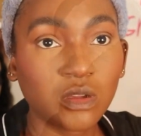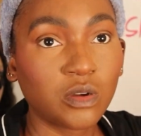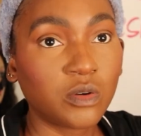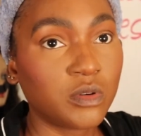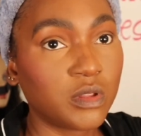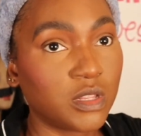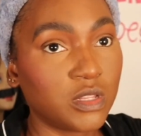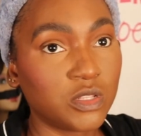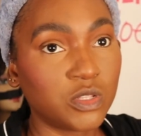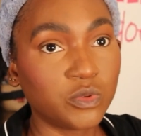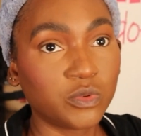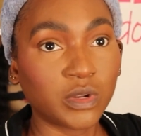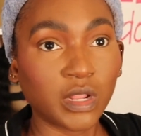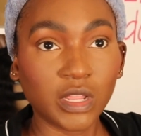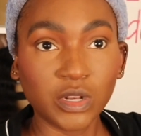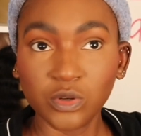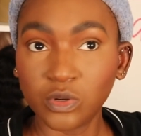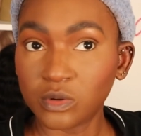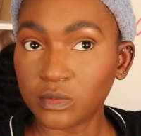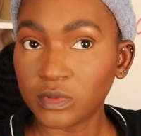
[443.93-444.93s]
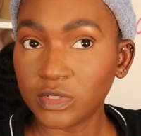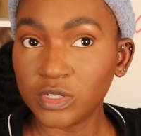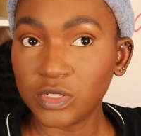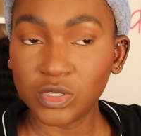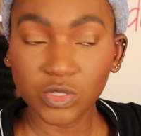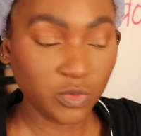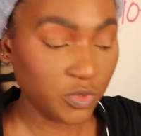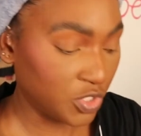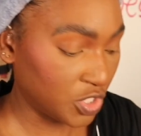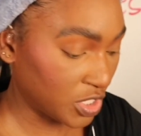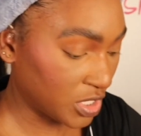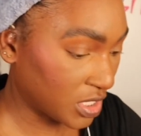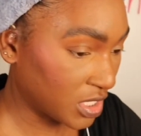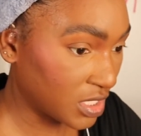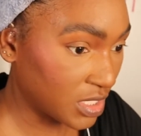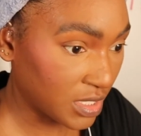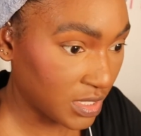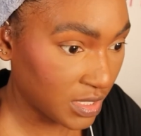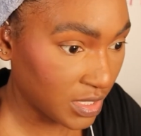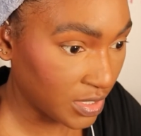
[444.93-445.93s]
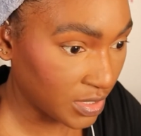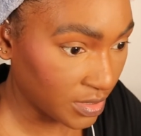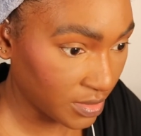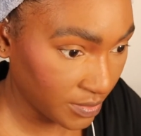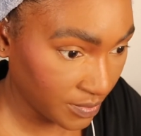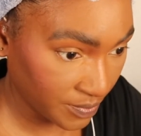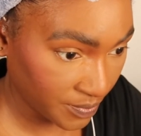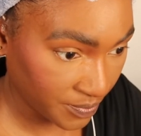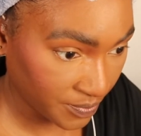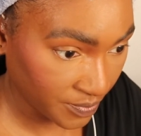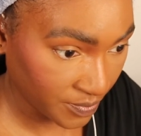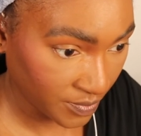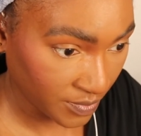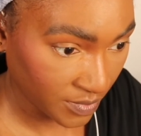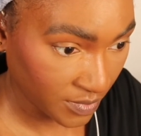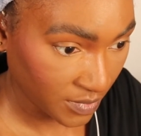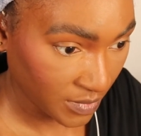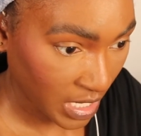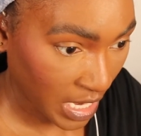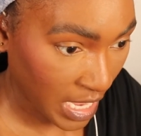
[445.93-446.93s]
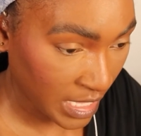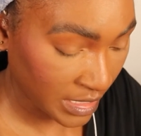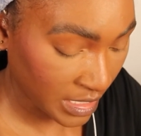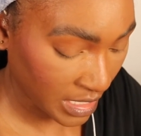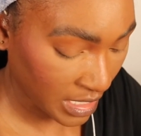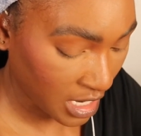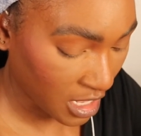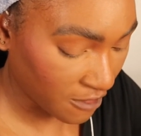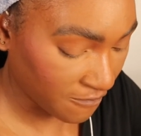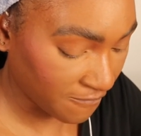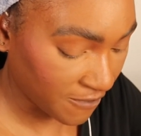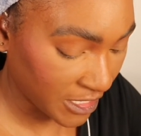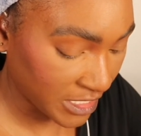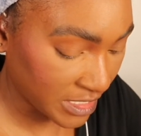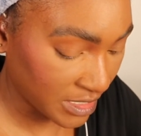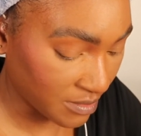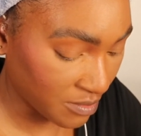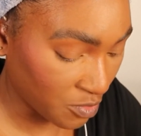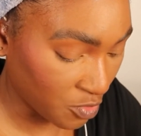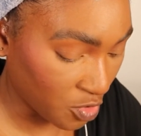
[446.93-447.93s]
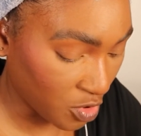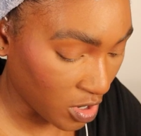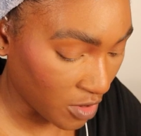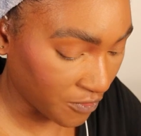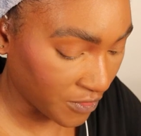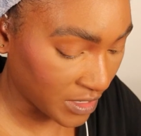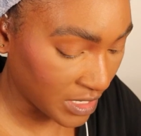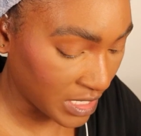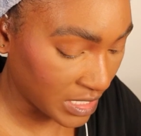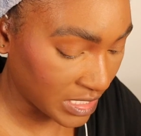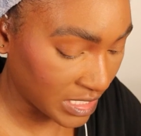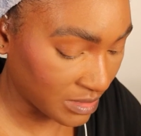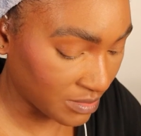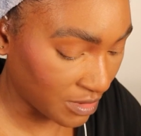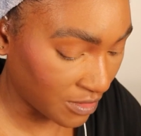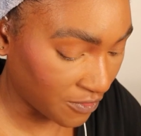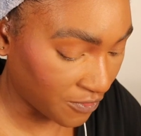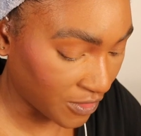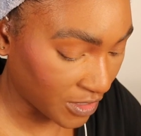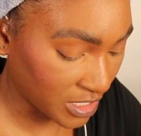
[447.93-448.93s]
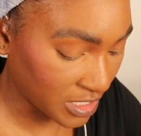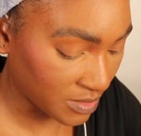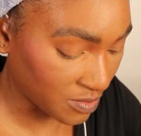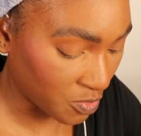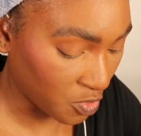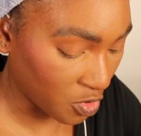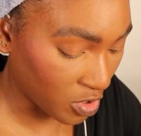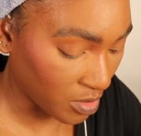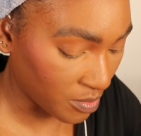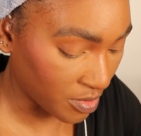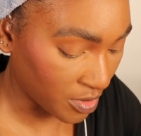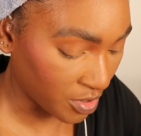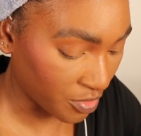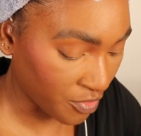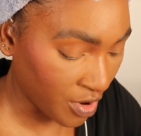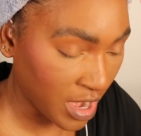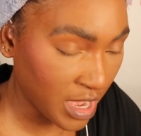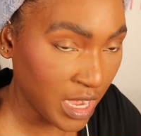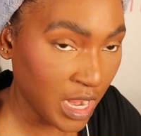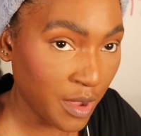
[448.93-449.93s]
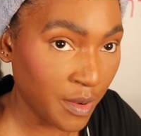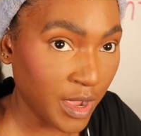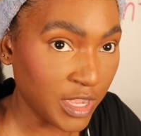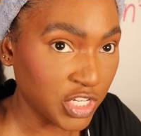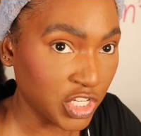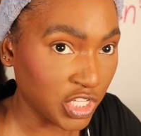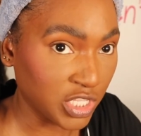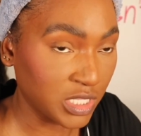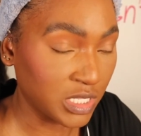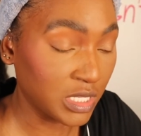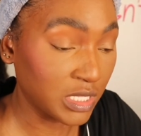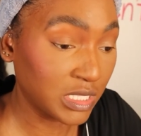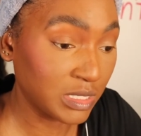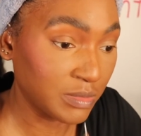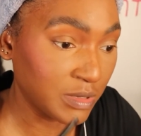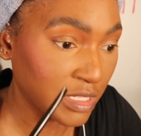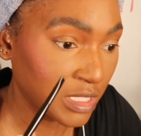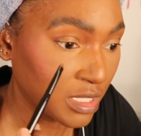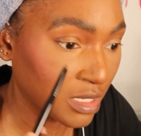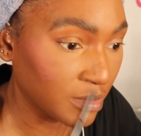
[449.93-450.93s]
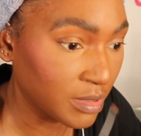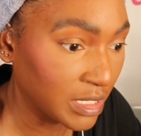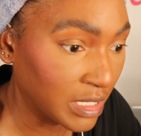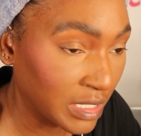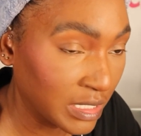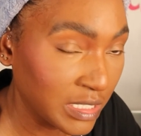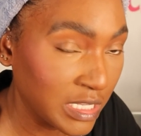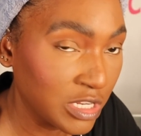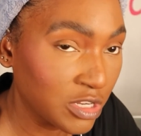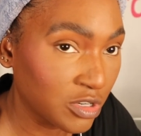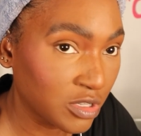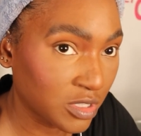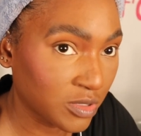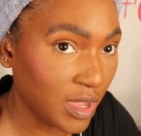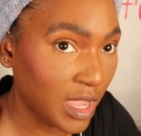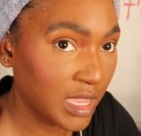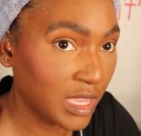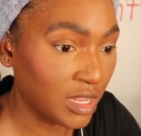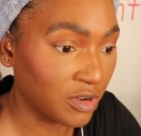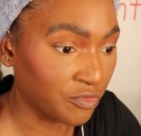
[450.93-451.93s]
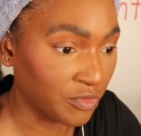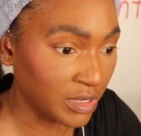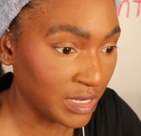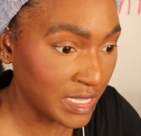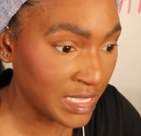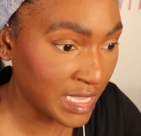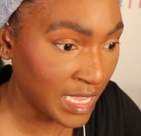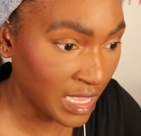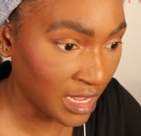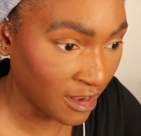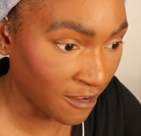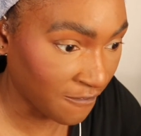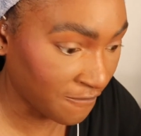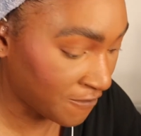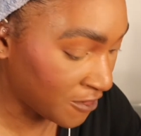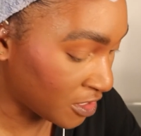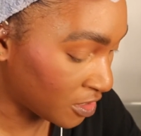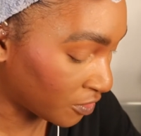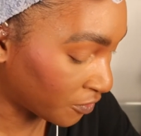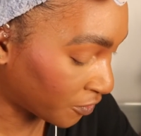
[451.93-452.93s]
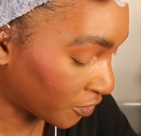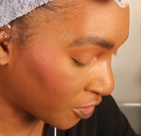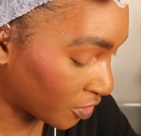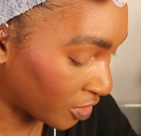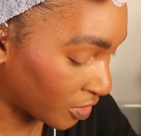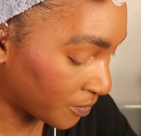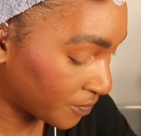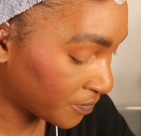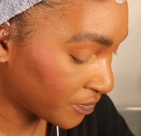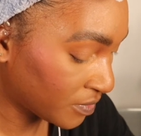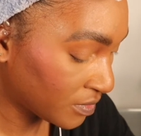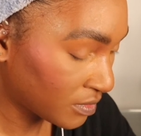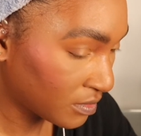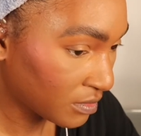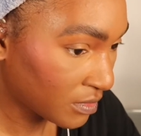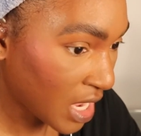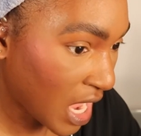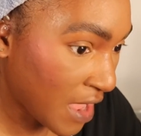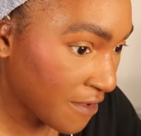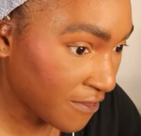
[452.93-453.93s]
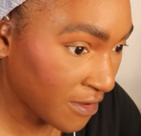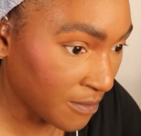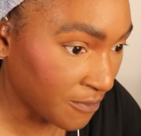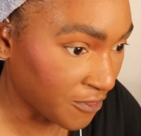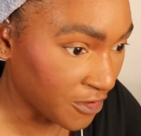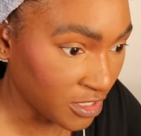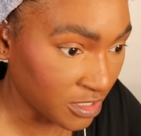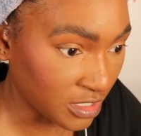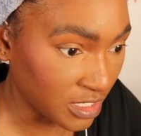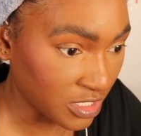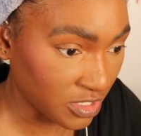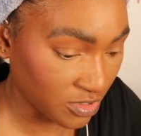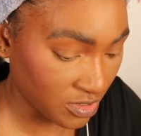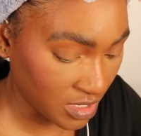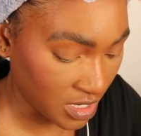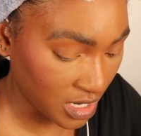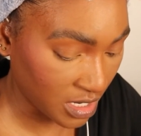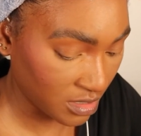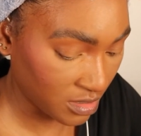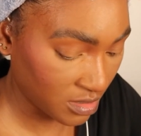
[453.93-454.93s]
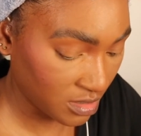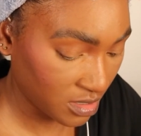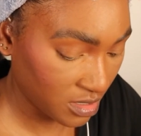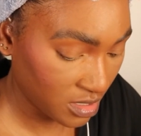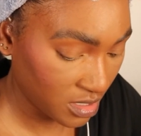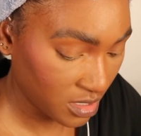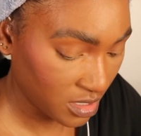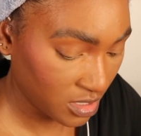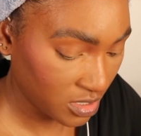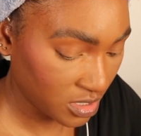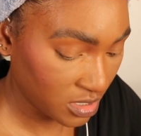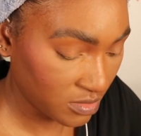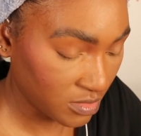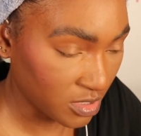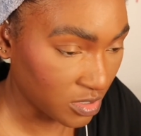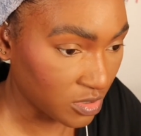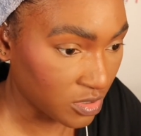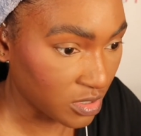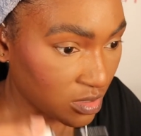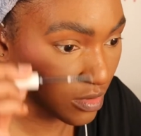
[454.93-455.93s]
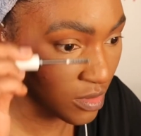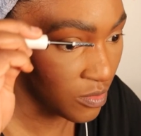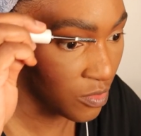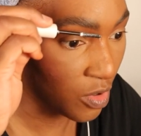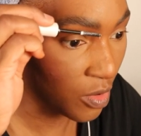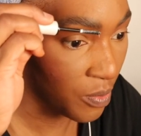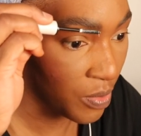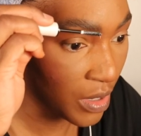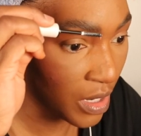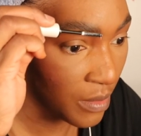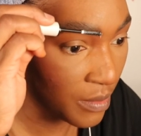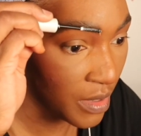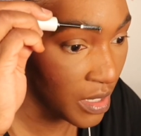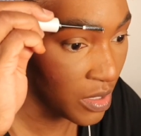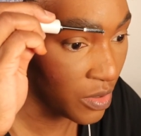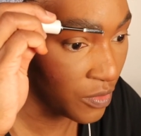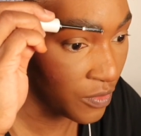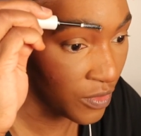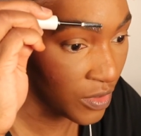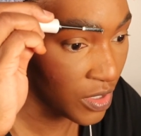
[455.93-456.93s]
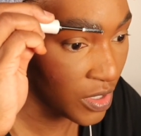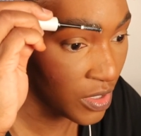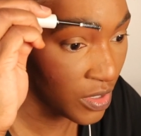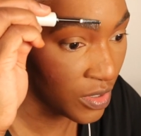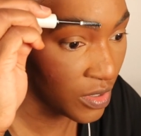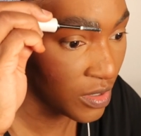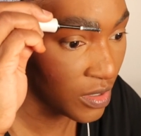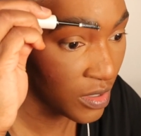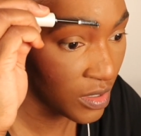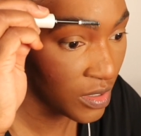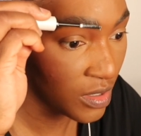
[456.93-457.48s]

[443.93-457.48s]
go in and do what I normally do, which is conceal, and then I'll fix it more if it needs to be fixed more. But right now I just need it to be a little bit cleaner so I can really get a feel for if I'm feeling this or not. So there's a little bit more pomade over here.